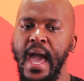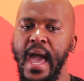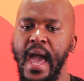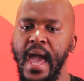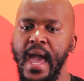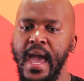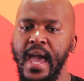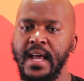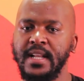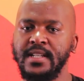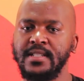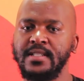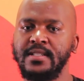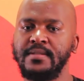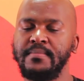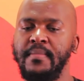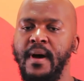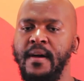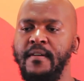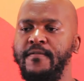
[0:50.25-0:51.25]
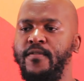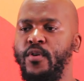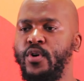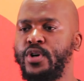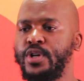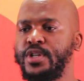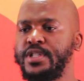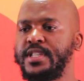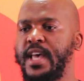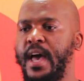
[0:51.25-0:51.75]
and my
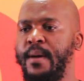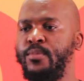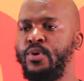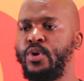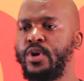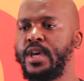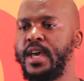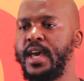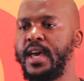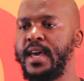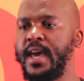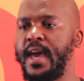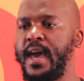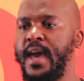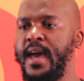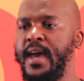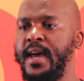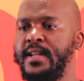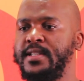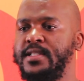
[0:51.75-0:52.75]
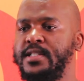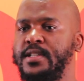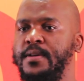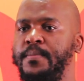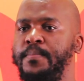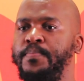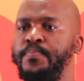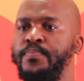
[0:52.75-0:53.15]
focus, I'm looking at